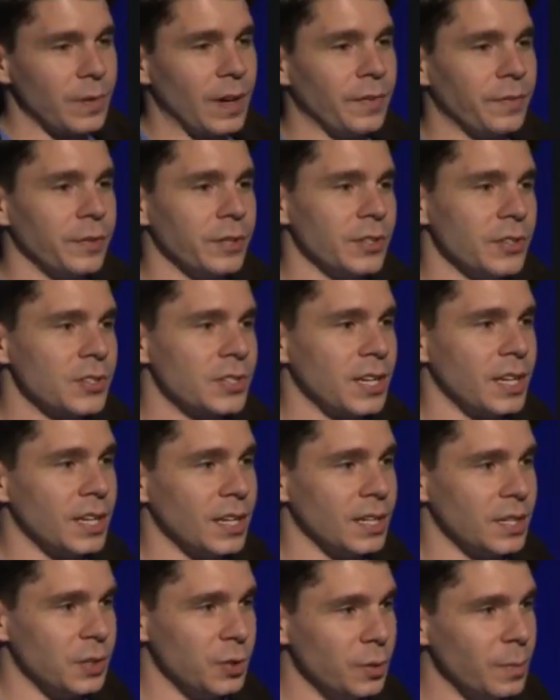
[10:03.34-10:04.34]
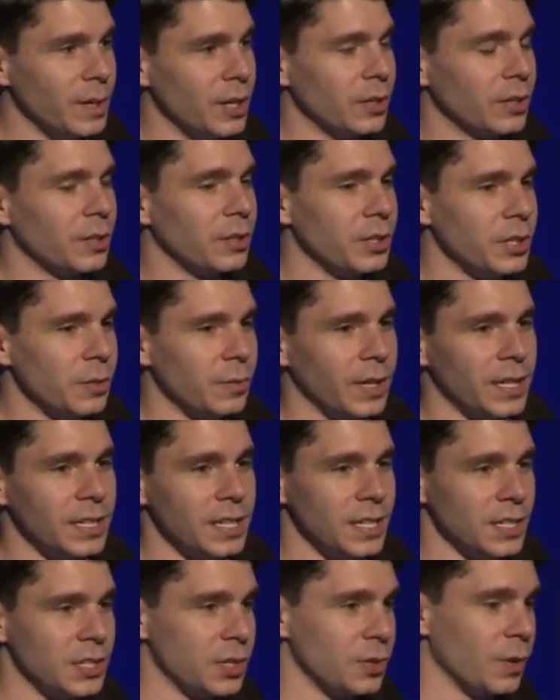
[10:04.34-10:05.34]
referenced a numerical
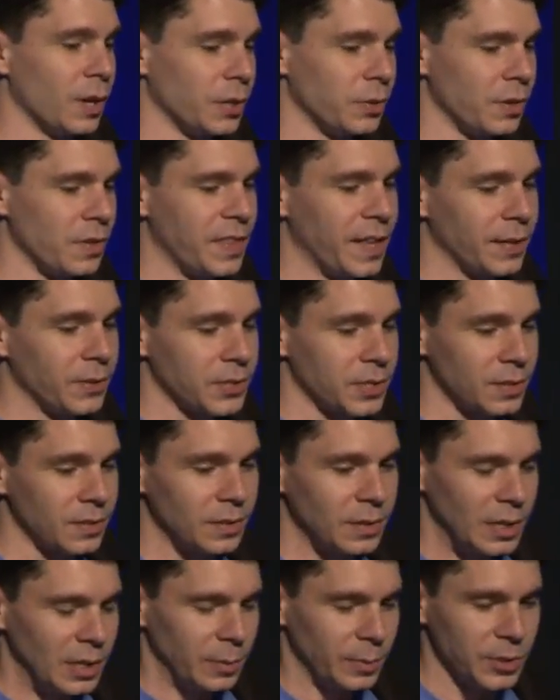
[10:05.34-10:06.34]
UID 200,000,